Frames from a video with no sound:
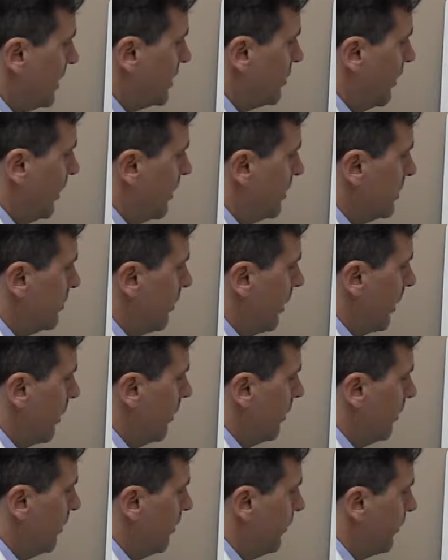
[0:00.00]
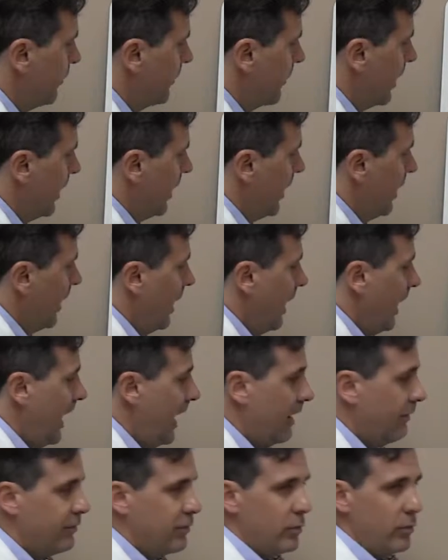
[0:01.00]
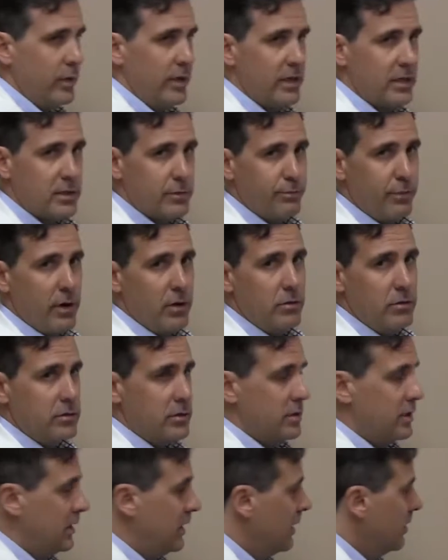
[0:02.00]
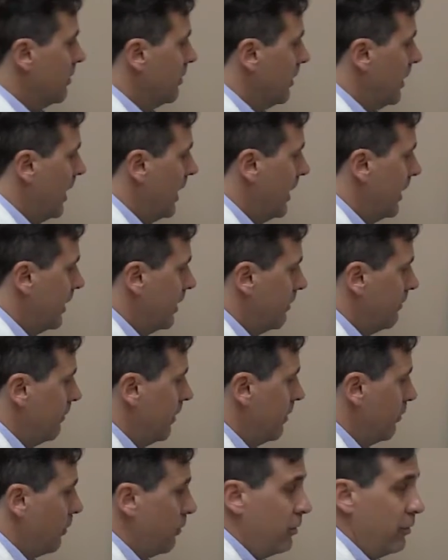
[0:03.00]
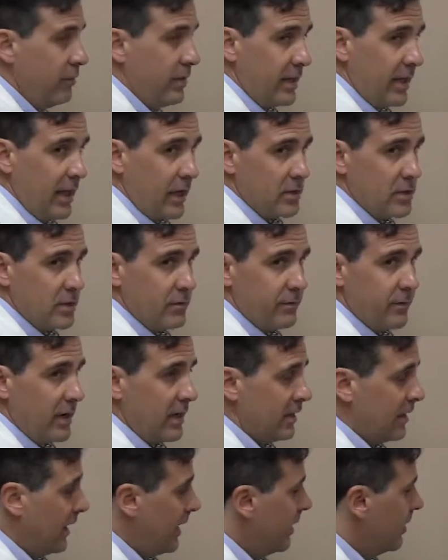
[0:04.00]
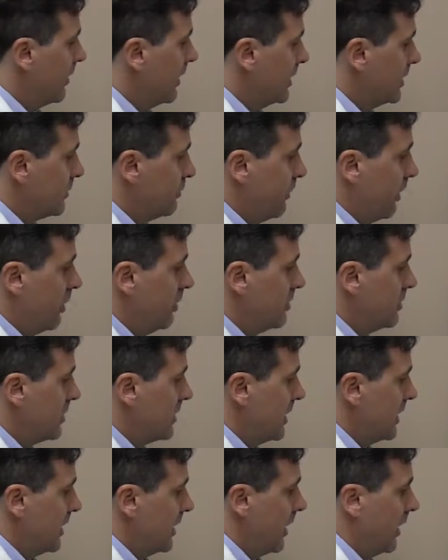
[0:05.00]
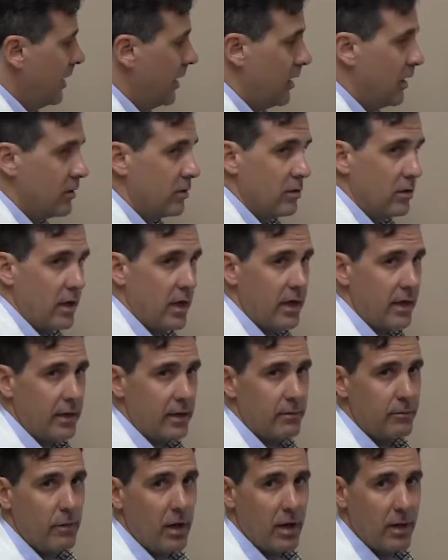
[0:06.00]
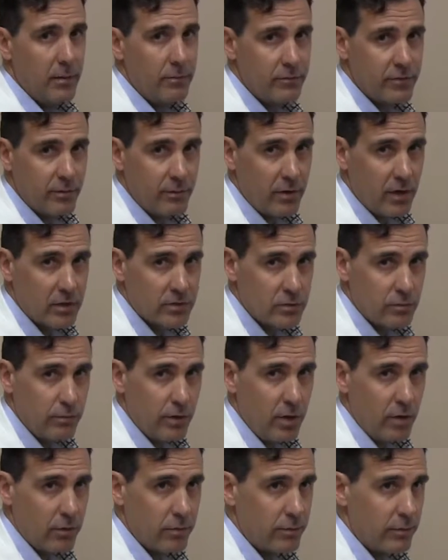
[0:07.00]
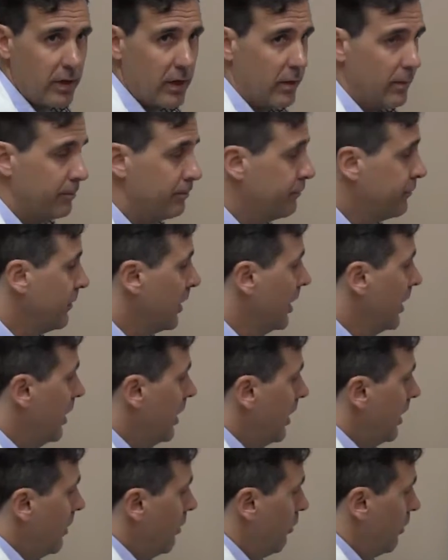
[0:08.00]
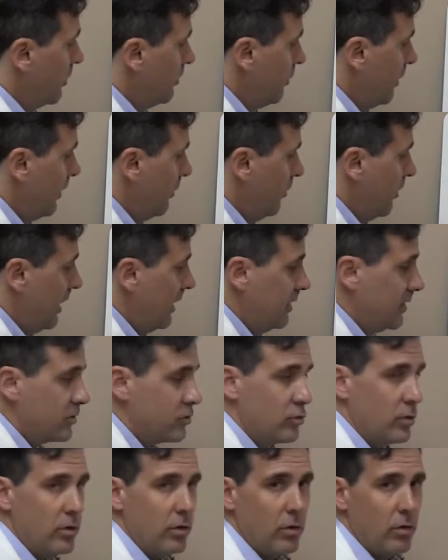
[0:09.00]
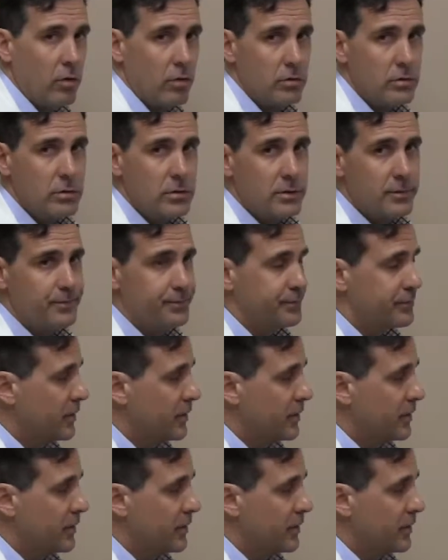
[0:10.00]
exposed bone. After we expose the underlying, remove the calcified layer and expose the underlying subchondral bone there. Once we create the drill holes,